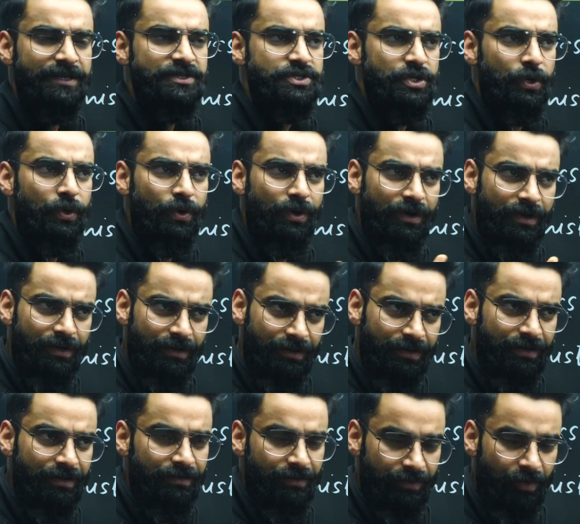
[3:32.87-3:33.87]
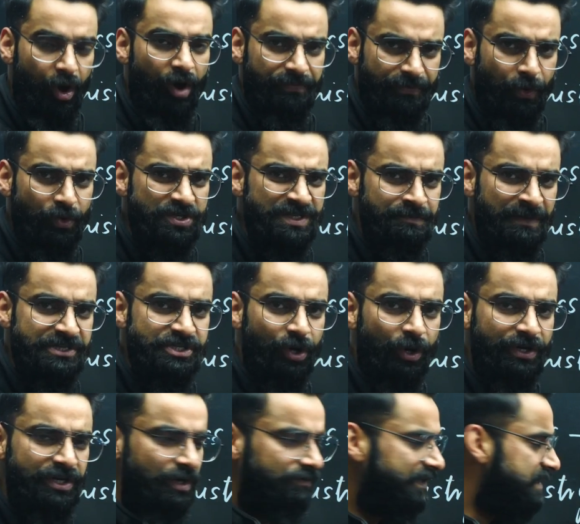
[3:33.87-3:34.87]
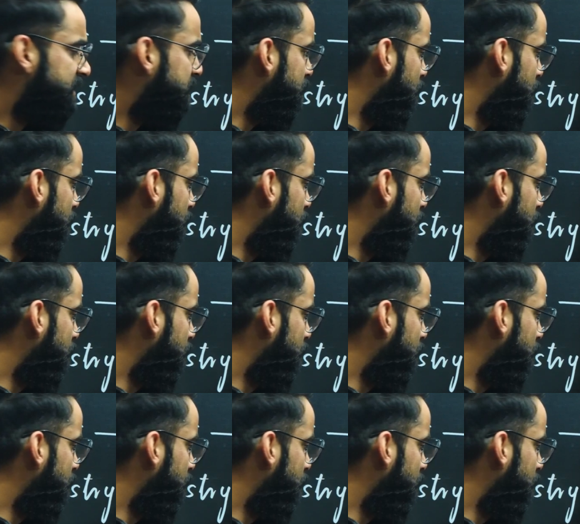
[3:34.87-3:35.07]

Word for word: So, of course, majority of the